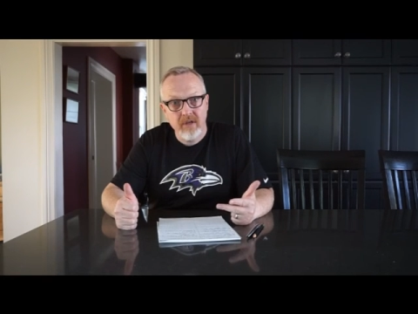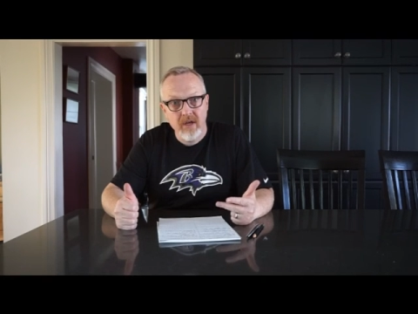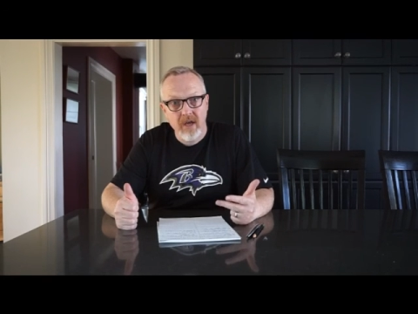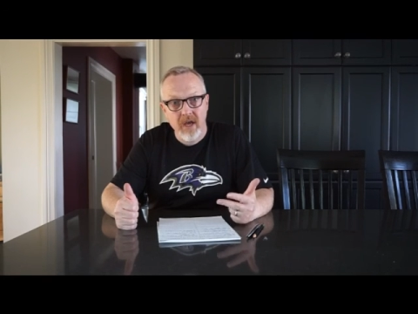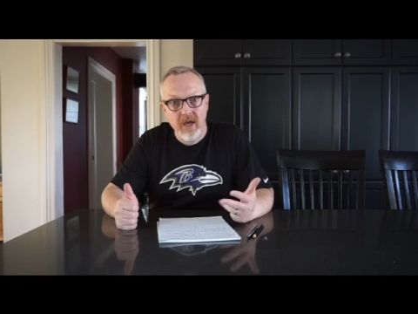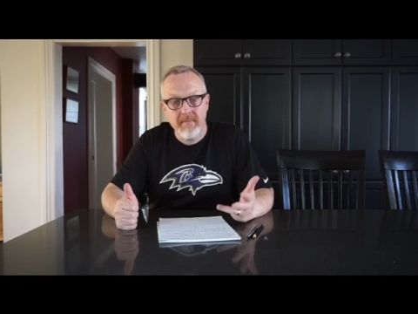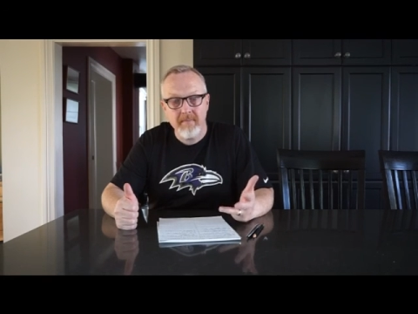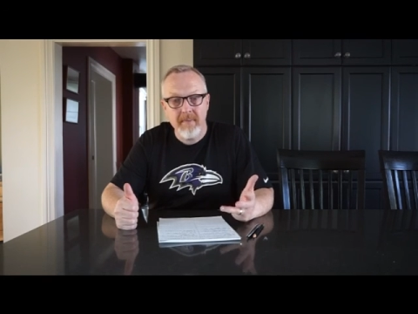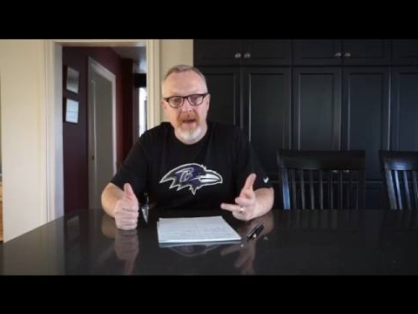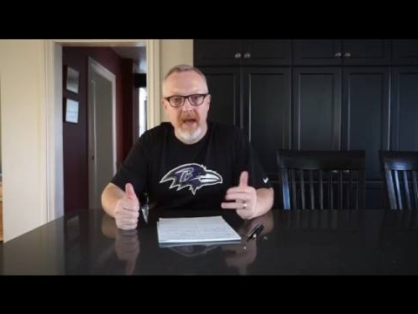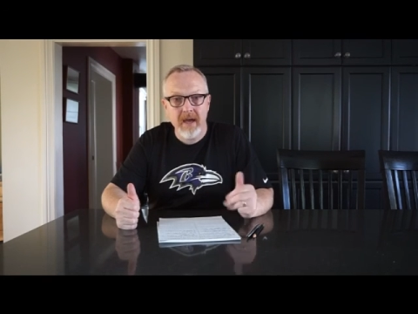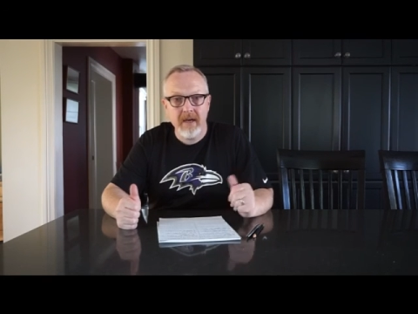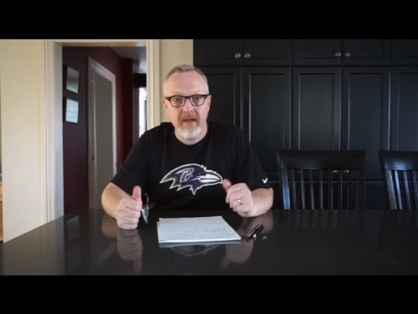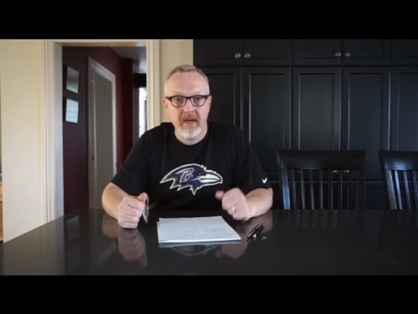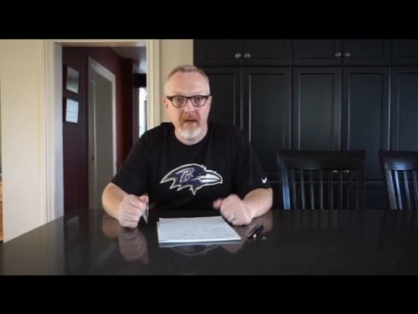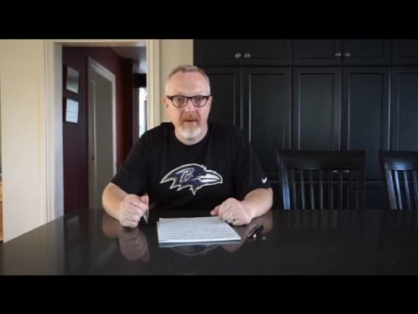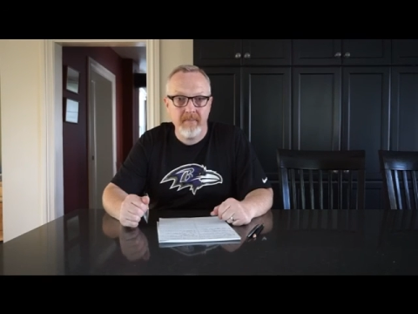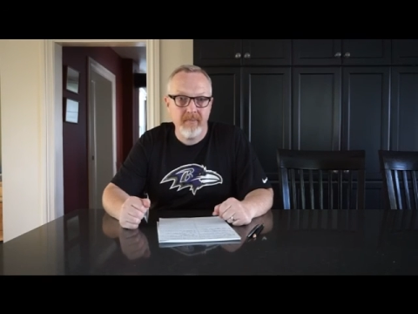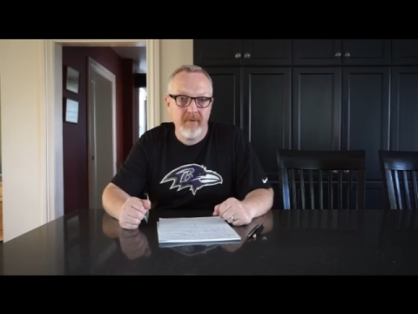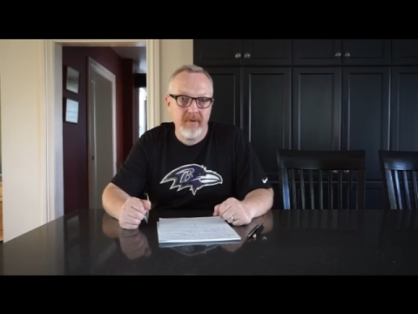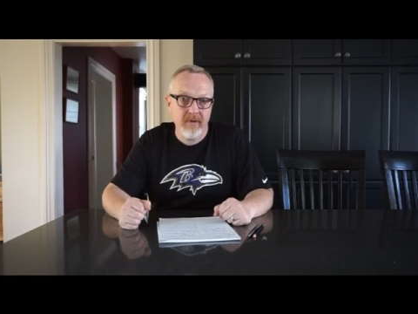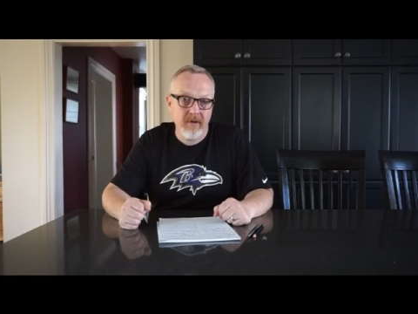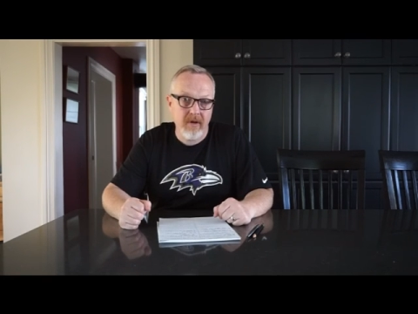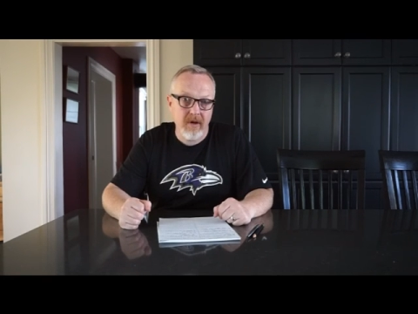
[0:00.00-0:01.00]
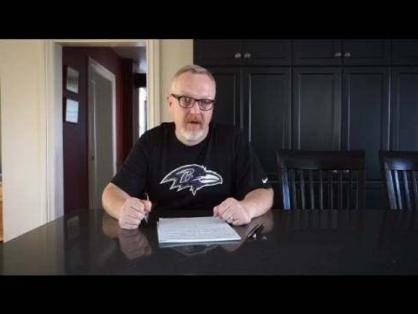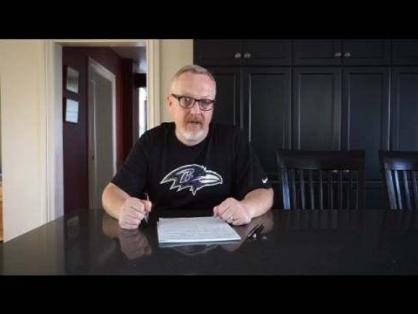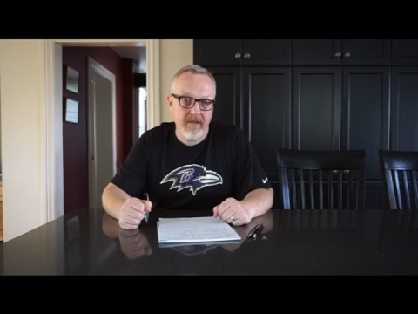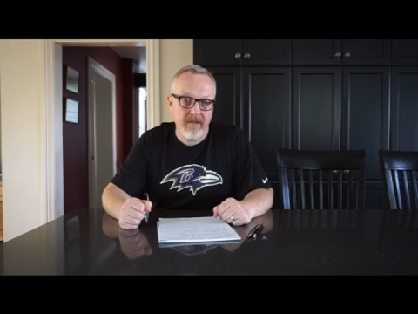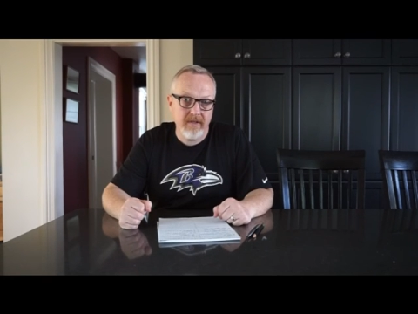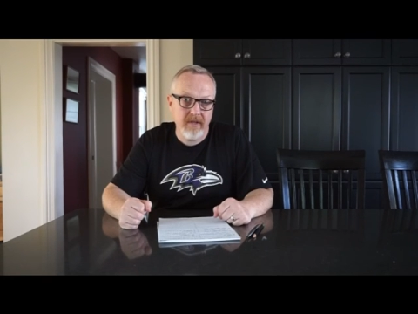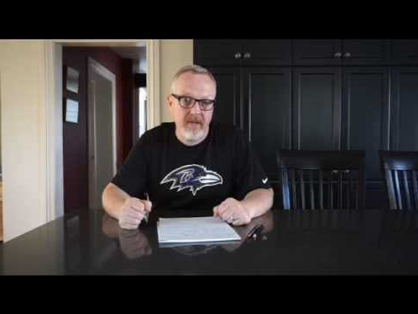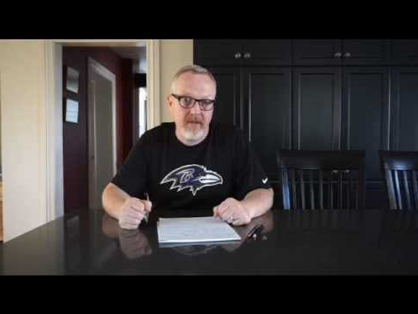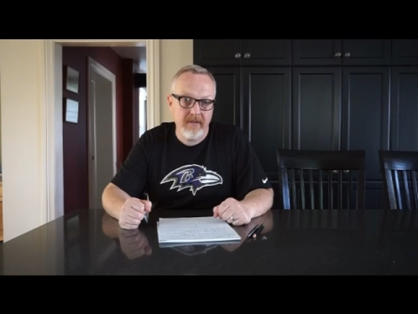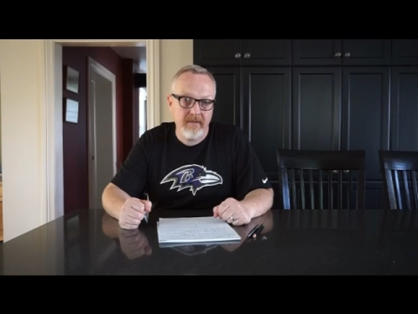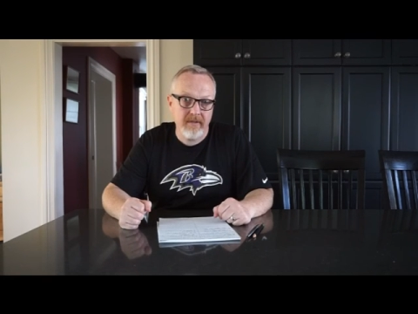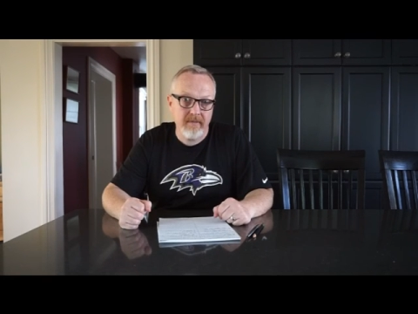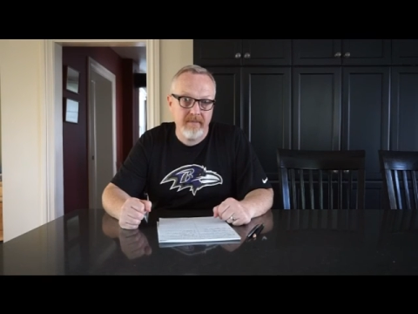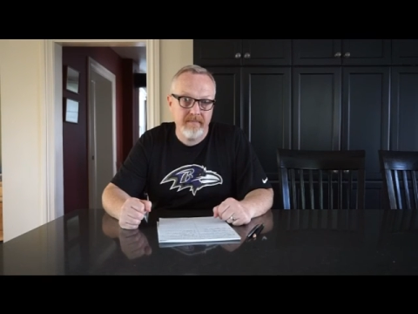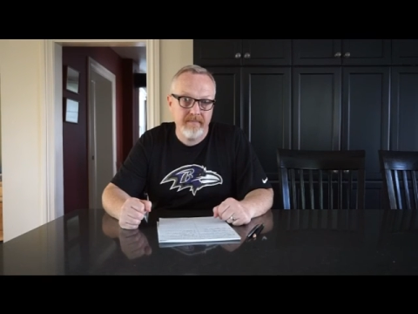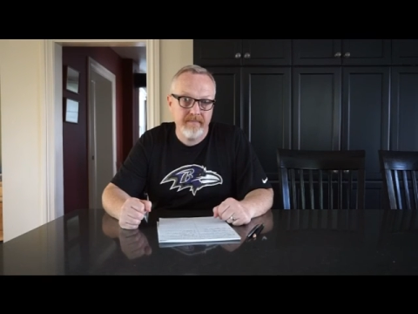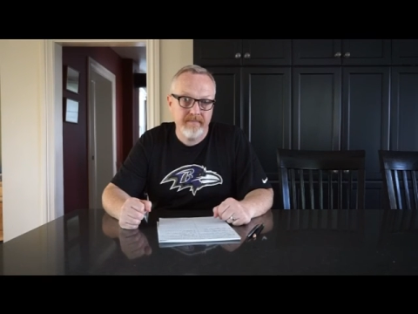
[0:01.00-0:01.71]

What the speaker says: and back it up with content.